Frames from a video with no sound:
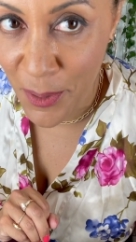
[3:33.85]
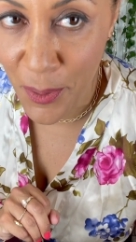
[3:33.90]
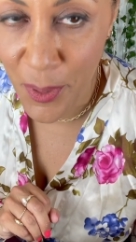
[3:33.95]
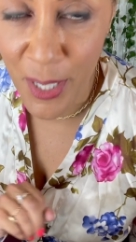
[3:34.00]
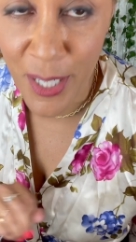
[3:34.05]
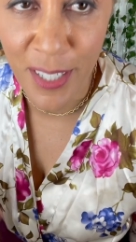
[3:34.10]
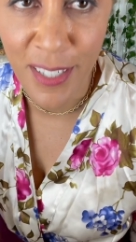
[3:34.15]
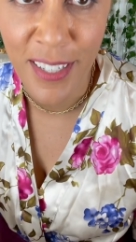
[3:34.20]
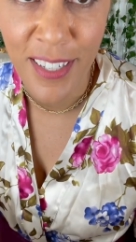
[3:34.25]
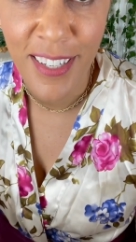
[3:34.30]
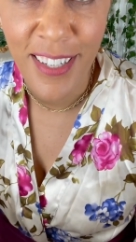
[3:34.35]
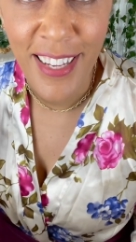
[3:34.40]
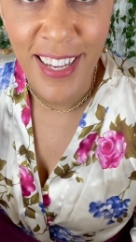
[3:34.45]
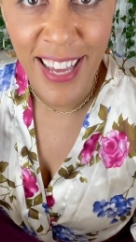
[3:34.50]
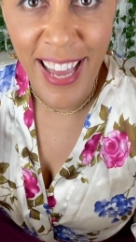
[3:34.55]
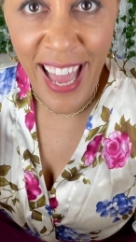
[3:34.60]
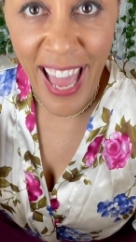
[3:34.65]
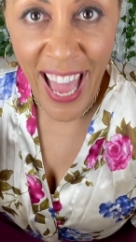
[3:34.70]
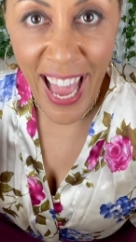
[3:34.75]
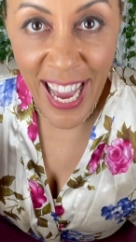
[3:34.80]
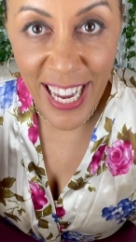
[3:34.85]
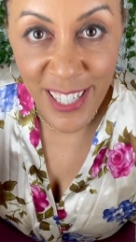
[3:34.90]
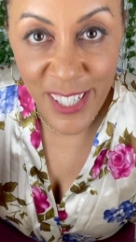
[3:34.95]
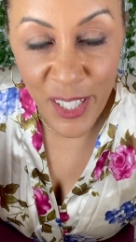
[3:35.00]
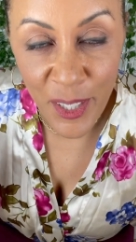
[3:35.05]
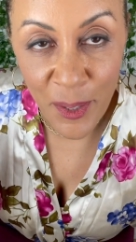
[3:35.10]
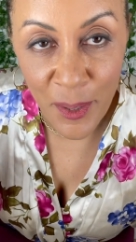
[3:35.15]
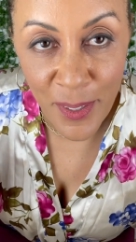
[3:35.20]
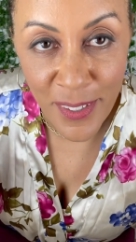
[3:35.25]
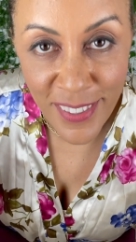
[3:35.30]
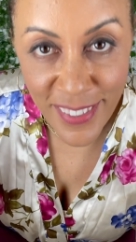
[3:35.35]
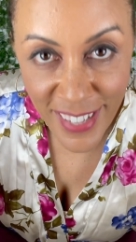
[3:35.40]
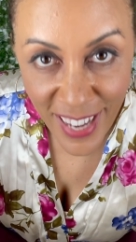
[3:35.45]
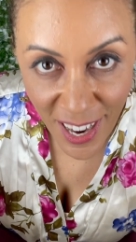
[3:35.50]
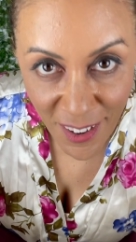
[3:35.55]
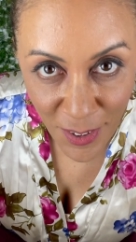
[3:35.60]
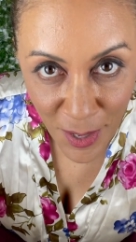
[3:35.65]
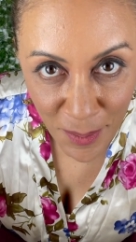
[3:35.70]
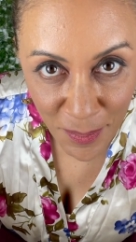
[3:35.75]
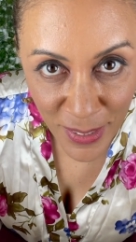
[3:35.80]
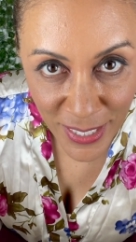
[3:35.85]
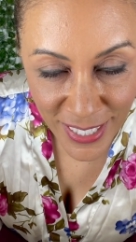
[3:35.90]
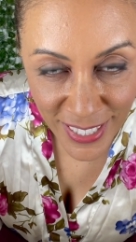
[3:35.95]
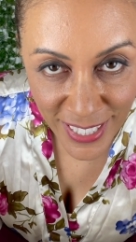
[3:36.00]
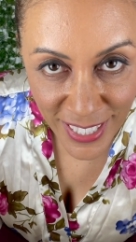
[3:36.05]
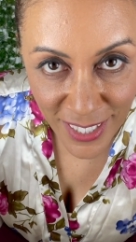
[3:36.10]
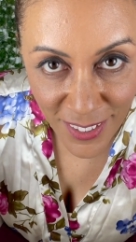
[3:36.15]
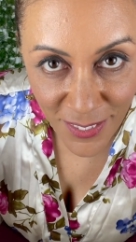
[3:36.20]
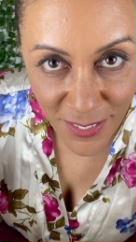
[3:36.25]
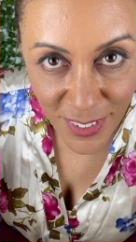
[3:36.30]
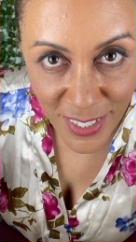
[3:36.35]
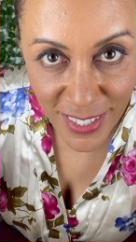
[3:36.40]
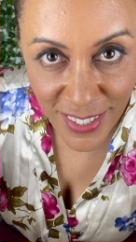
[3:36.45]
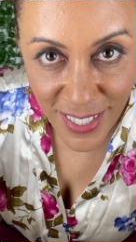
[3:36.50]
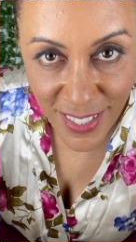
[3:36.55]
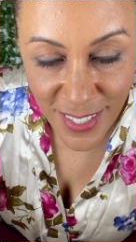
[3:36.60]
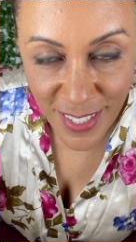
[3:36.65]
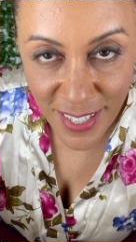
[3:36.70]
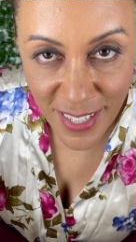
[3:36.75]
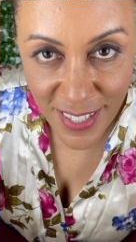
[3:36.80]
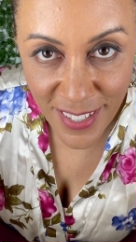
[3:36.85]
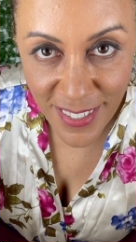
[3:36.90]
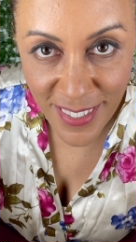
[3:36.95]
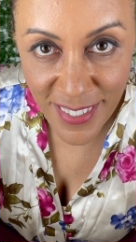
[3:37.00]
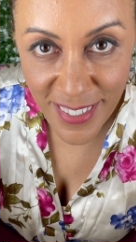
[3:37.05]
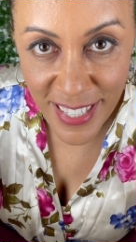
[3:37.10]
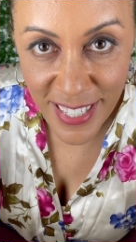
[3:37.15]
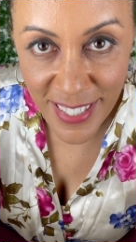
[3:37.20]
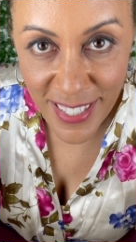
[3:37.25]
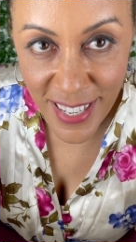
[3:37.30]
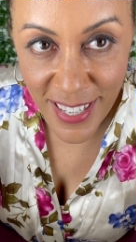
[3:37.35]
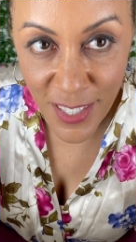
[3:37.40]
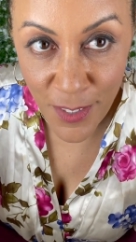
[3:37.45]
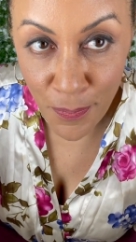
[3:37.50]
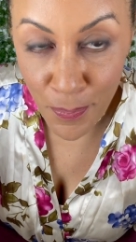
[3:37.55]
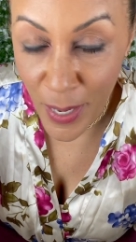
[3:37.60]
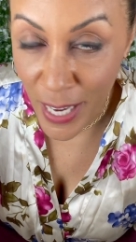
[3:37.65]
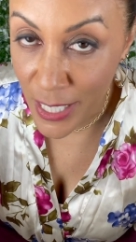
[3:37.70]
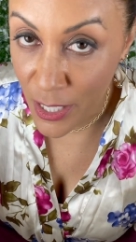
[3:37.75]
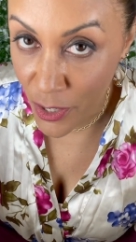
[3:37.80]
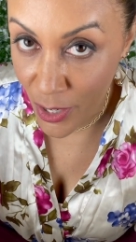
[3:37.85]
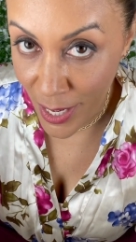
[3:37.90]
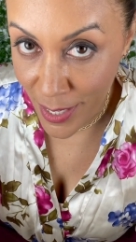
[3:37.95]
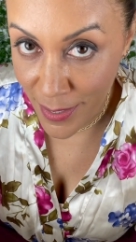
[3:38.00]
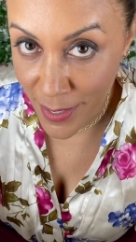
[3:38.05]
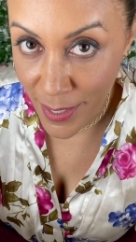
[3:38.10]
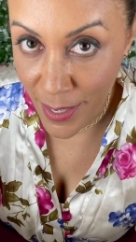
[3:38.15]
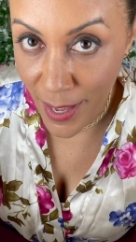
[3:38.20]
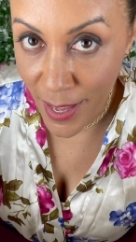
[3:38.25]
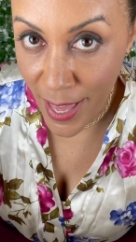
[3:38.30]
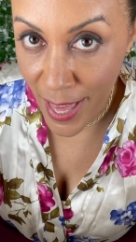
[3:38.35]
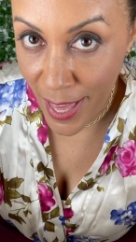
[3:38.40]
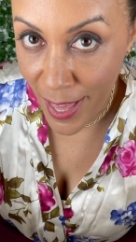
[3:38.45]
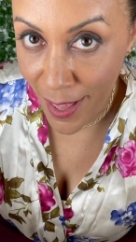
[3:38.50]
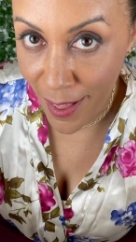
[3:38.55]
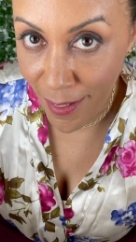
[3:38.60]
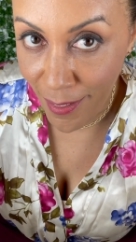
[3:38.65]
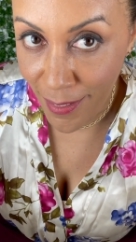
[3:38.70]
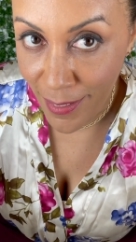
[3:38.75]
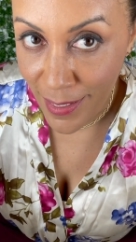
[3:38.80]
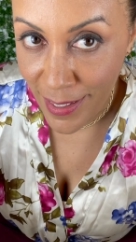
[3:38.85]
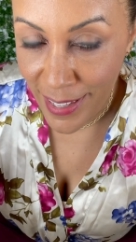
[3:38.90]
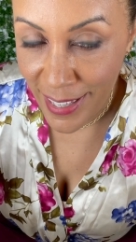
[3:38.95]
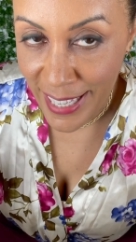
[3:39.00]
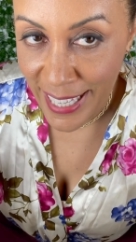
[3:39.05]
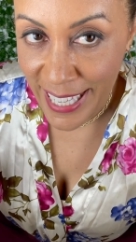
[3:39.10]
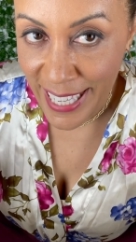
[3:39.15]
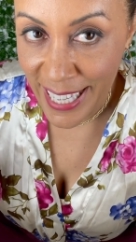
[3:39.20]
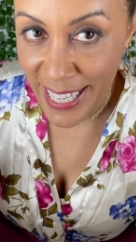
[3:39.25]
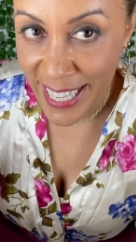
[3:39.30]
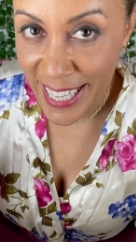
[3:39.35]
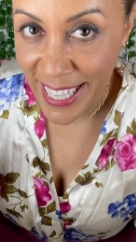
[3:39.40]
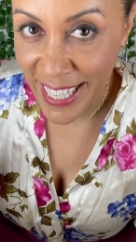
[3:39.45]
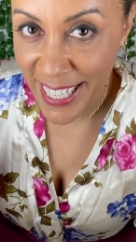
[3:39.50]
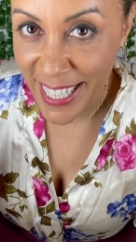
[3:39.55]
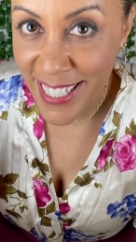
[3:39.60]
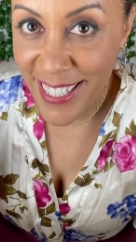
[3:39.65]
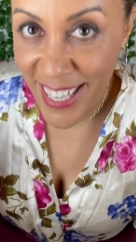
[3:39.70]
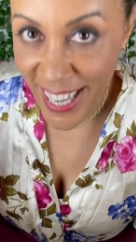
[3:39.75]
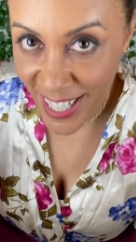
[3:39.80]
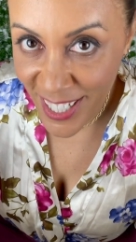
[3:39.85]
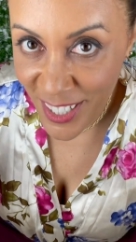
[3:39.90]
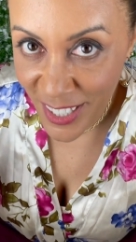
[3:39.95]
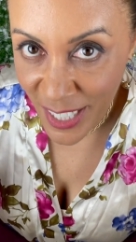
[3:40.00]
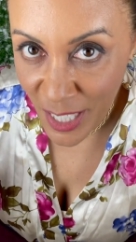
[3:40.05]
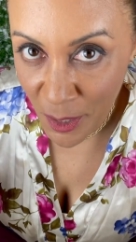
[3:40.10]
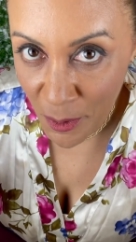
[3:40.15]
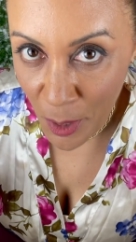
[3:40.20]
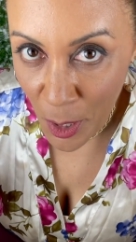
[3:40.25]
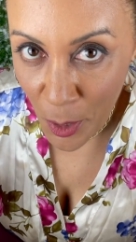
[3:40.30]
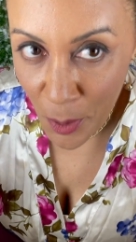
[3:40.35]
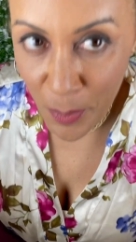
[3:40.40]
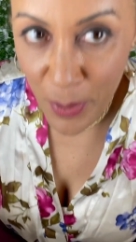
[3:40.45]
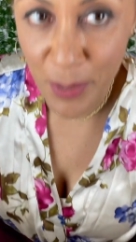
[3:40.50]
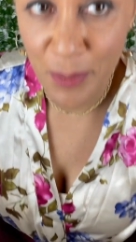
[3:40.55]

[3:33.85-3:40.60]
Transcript: work. And you'll never believe what this is. This is by Jessica L. It's actually a robe.